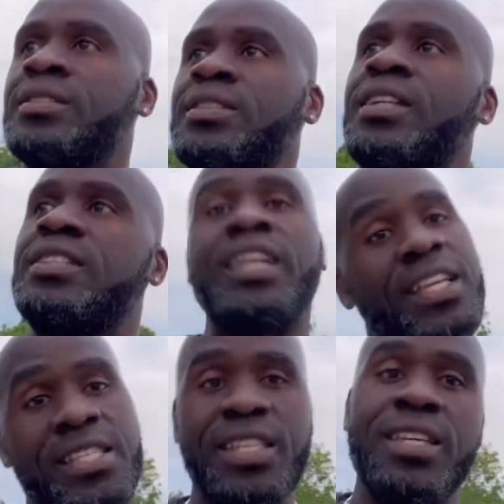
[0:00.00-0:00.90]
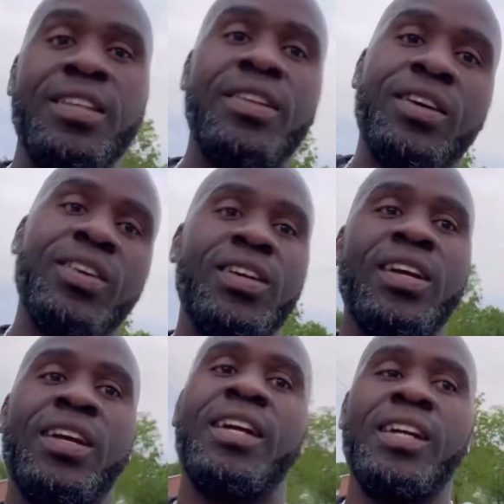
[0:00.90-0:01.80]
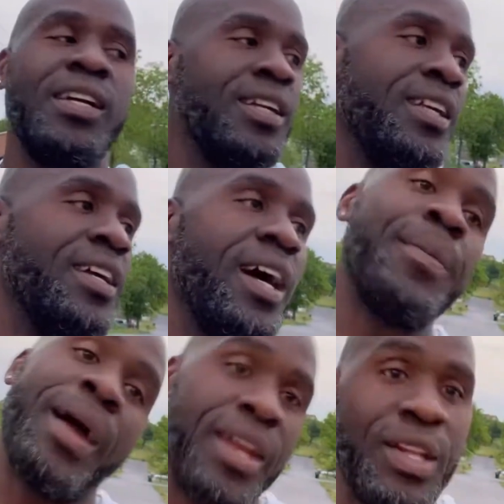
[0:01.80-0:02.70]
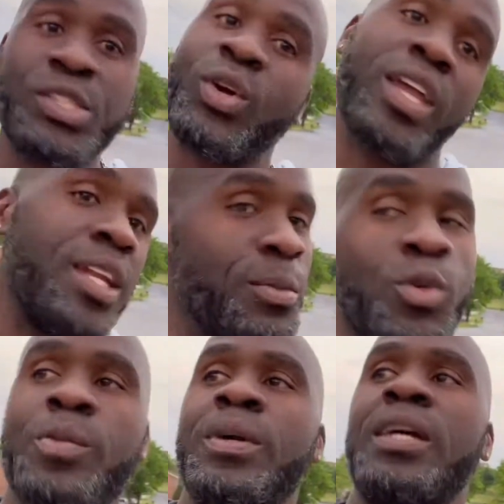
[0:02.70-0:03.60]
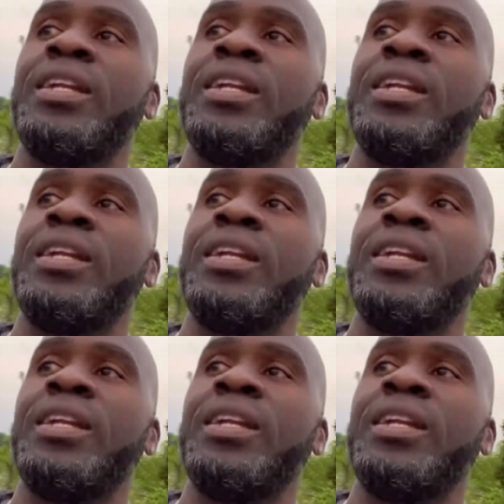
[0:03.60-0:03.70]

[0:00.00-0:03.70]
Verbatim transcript: As you can see, I'm not in the truck anymore, man.